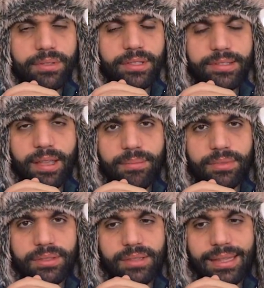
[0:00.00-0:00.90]

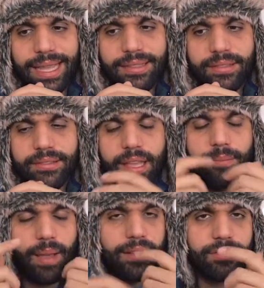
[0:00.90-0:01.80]
December, the latest,
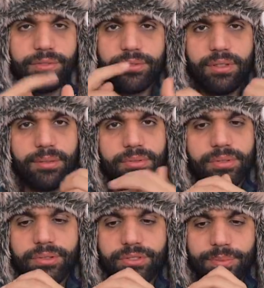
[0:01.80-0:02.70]
get back to fully
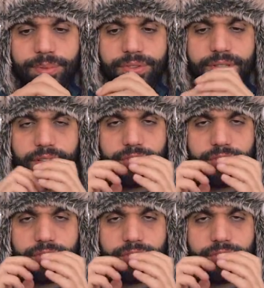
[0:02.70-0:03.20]
producing music,